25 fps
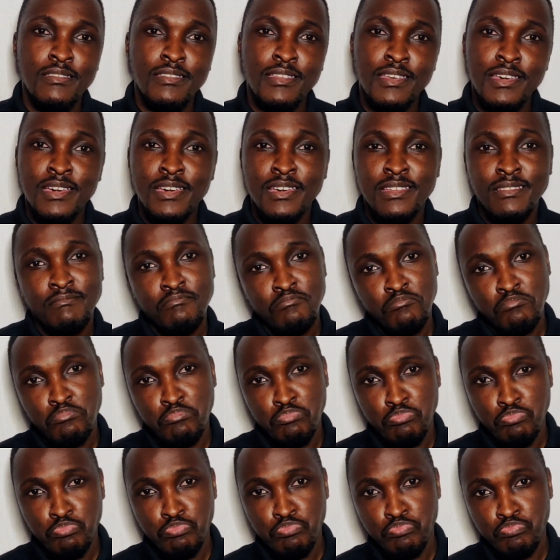
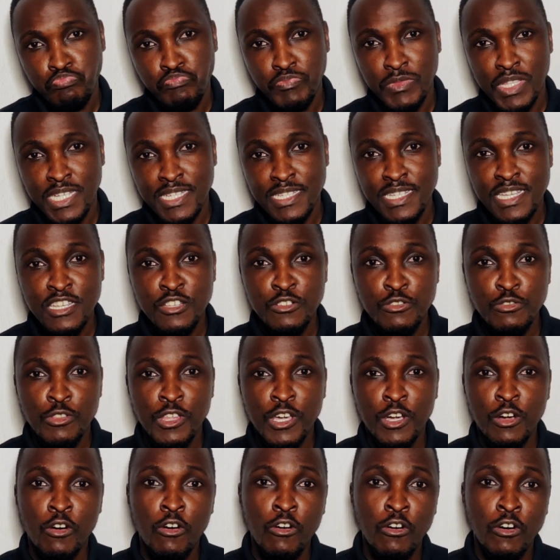then they send you
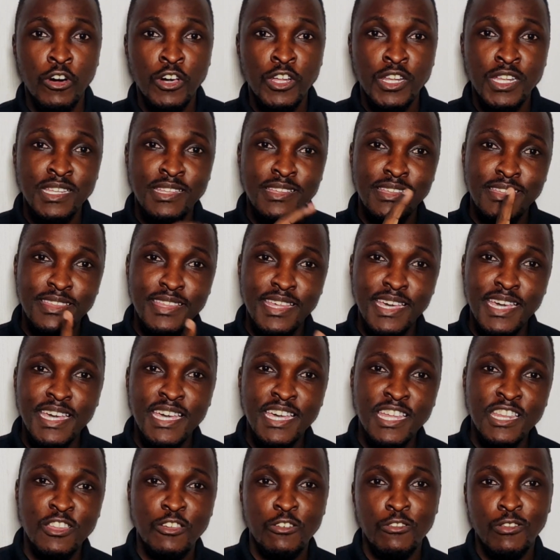the code,
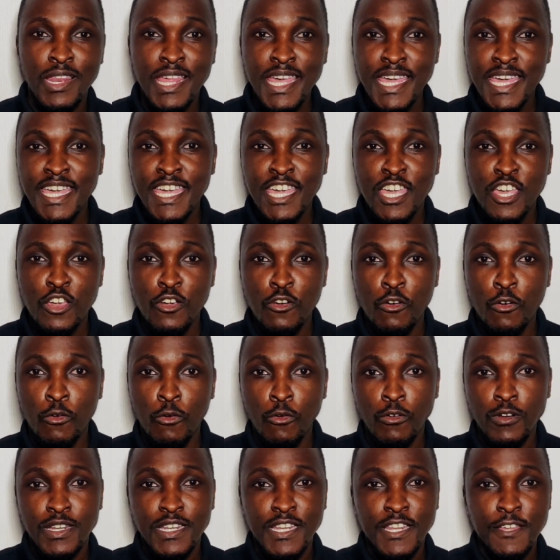then you link your
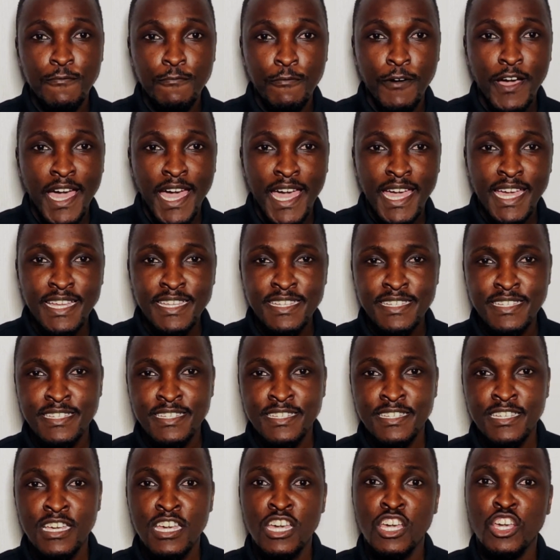
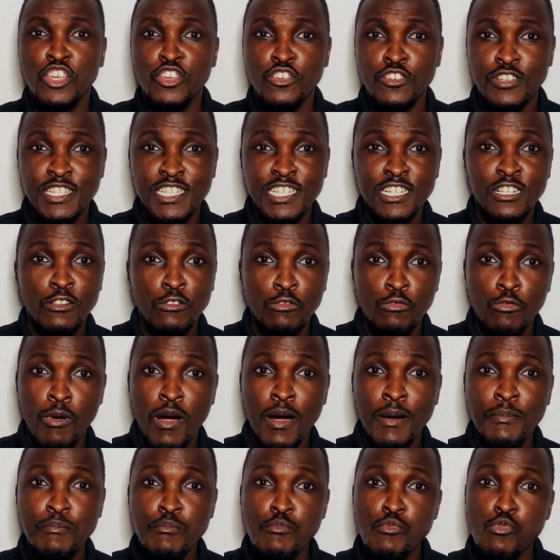device, your
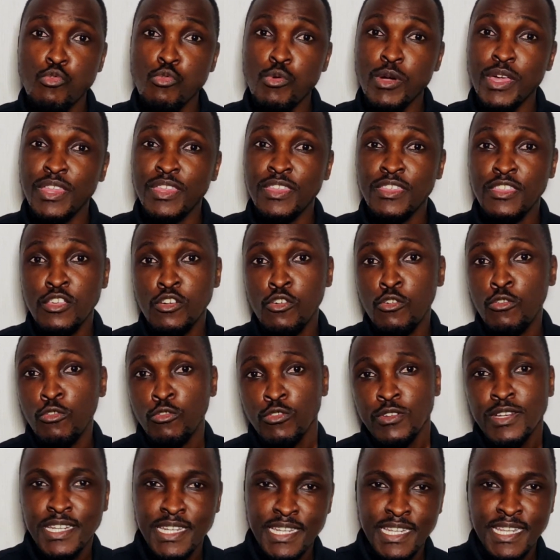Telegram, with your
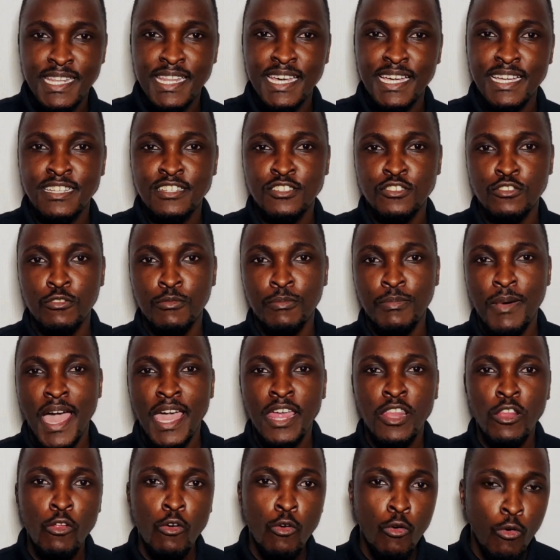desktop.
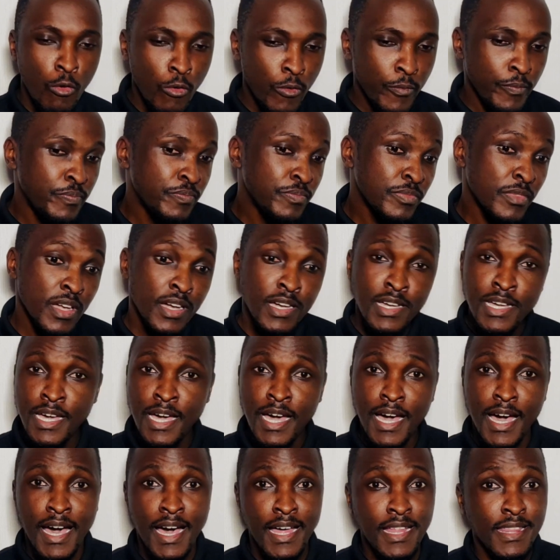I know
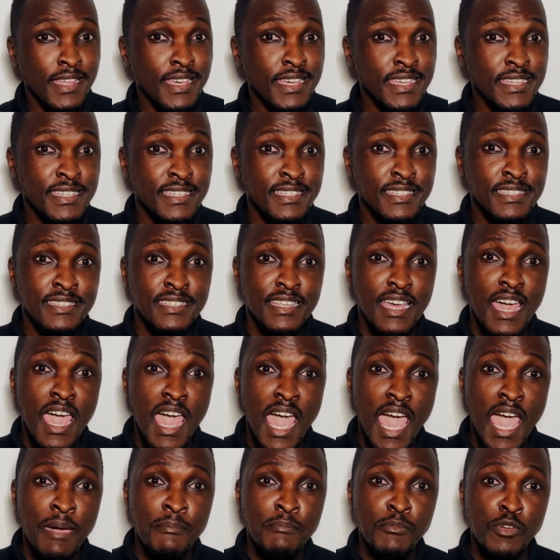these
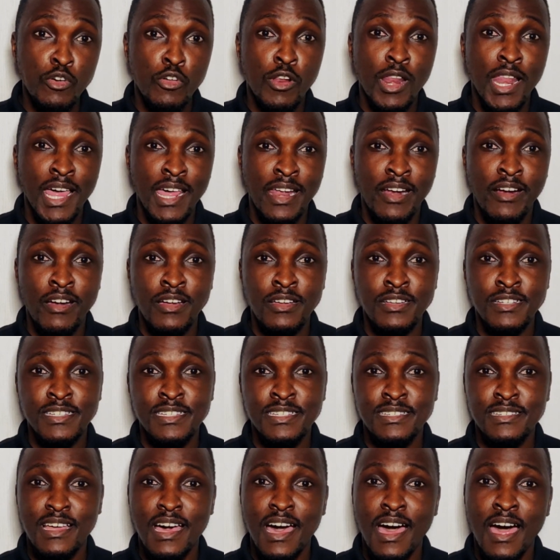
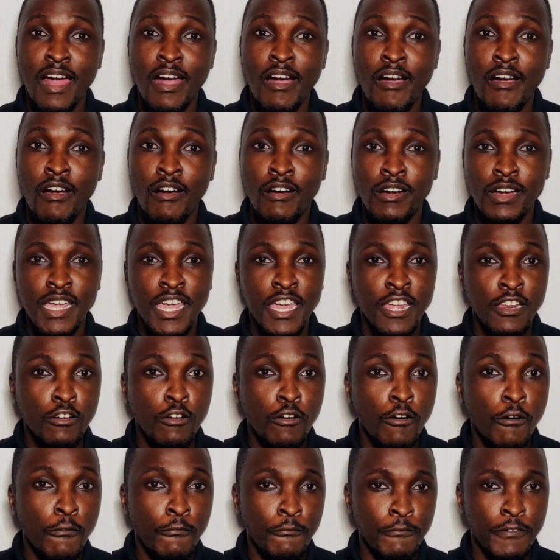emulators are
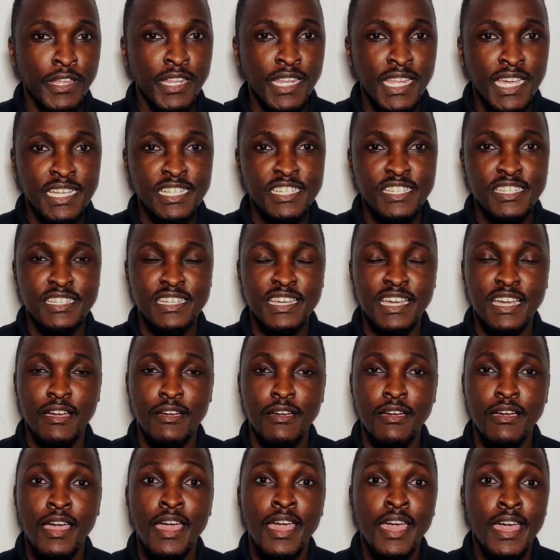inconveniencing